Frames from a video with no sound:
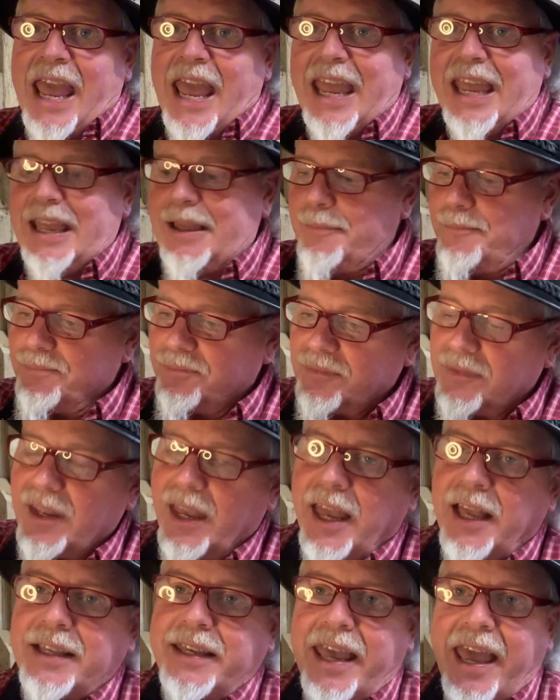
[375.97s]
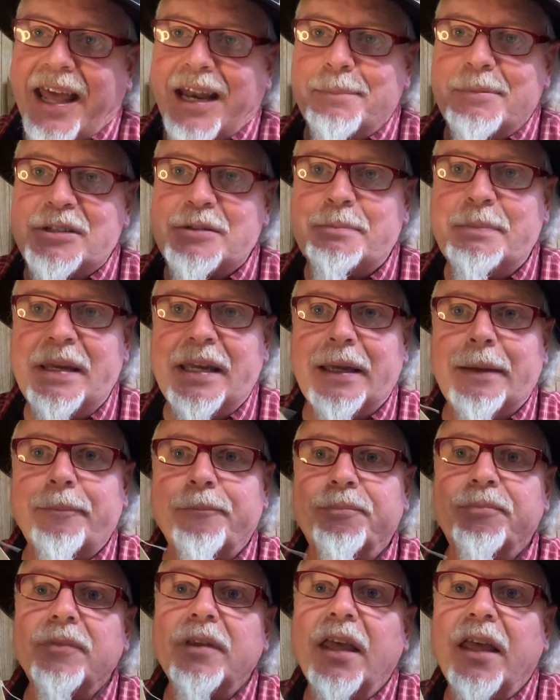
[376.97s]
A and Cannabis B.
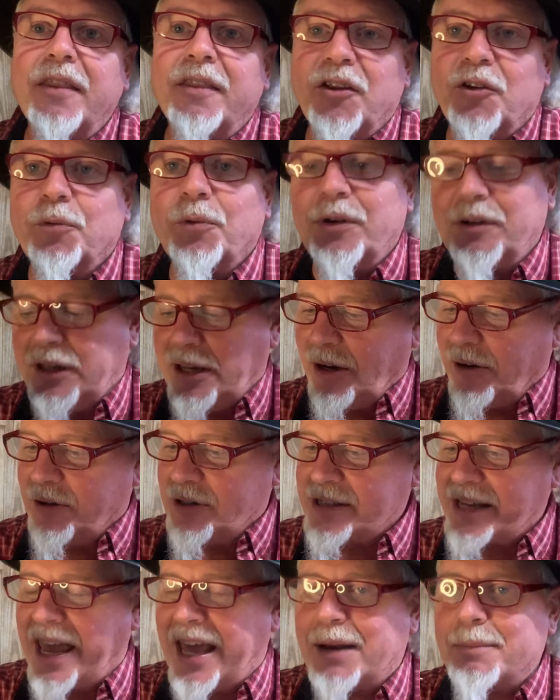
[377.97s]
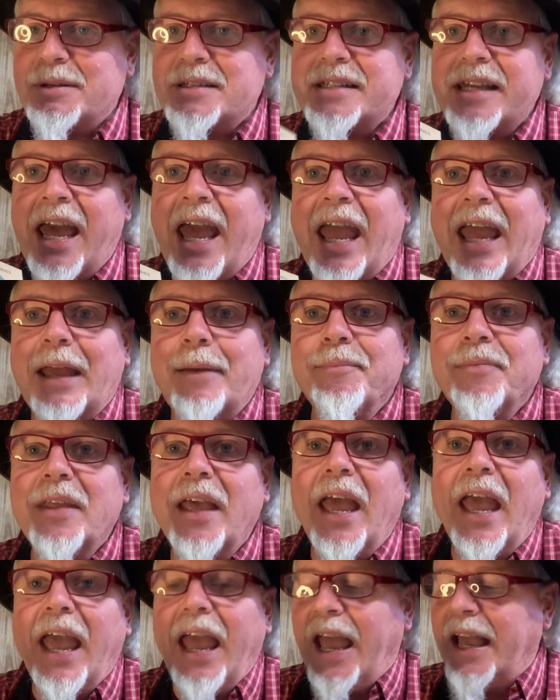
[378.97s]
This one here is Cannabis A.
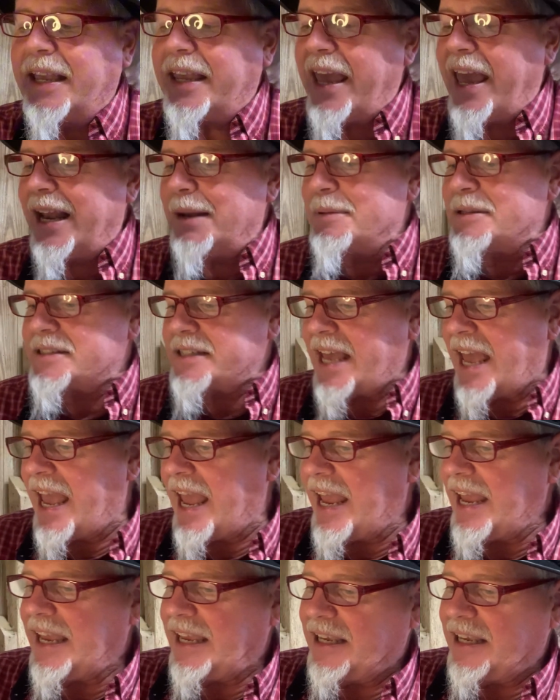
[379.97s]
And Cannabis A